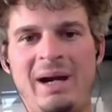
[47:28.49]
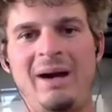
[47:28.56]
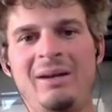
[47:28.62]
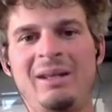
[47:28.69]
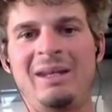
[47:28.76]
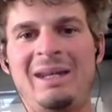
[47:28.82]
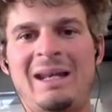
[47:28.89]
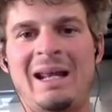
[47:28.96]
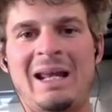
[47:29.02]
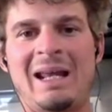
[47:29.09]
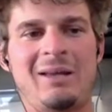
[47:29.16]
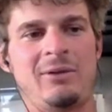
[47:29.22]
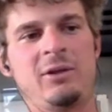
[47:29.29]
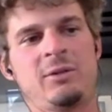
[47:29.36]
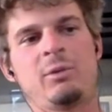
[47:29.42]
And I had this
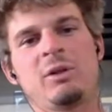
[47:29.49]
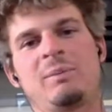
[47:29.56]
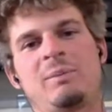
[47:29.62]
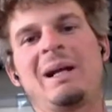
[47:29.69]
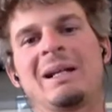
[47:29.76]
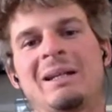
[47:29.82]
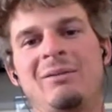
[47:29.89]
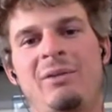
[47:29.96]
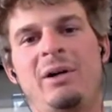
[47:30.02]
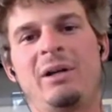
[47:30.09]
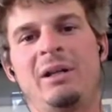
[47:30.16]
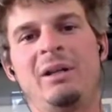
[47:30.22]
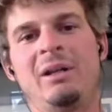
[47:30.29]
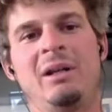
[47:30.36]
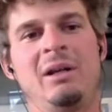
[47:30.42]
perspective on it
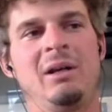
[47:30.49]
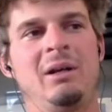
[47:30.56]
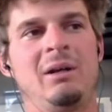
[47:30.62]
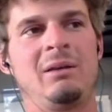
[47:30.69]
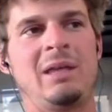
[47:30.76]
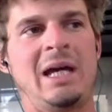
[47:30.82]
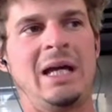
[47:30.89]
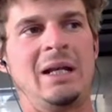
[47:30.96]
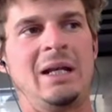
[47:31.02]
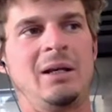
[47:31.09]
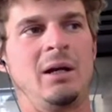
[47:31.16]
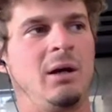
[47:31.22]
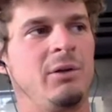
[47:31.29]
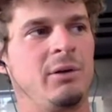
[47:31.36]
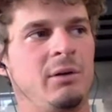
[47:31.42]
that
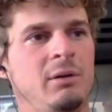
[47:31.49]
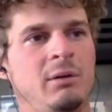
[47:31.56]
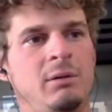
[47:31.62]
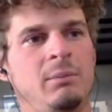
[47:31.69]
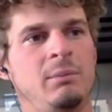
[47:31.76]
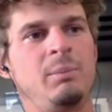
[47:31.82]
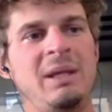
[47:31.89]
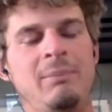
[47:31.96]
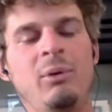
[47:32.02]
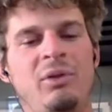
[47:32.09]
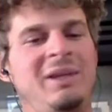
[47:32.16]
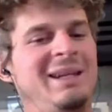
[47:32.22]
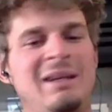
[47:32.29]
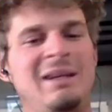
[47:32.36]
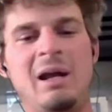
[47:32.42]
other people did
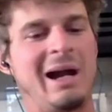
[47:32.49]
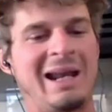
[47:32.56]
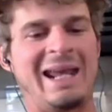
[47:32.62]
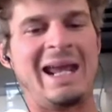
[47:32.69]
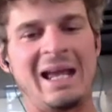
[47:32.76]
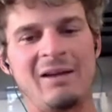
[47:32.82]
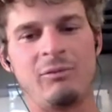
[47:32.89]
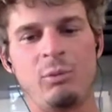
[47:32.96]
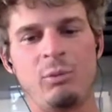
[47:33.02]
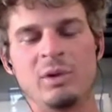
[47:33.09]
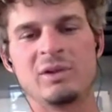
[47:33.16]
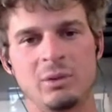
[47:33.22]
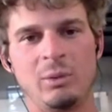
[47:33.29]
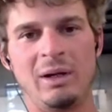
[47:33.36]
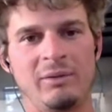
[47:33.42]
not have
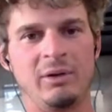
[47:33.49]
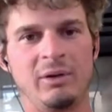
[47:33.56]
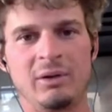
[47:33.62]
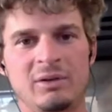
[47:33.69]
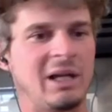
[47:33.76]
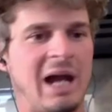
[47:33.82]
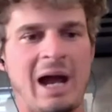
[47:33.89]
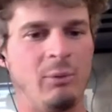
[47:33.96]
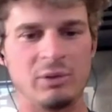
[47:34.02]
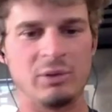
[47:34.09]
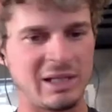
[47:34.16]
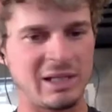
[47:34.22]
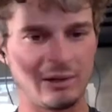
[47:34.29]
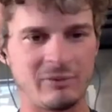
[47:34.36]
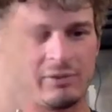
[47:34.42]
whatsoever. It's like I was there
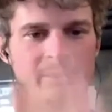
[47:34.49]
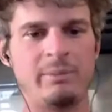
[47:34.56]
from